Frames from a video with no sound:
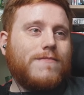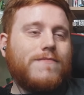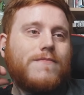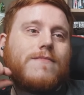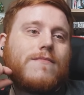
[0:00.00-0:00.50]

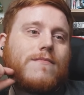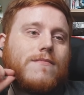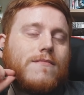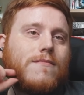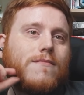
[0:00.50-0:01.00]

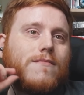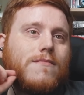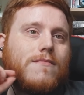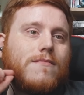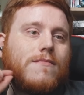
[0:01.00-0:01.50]

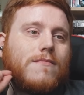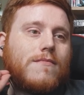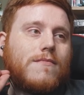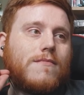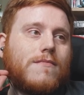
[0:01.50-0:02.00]

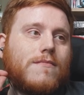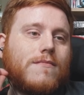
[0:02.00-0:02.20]
(no one is talking)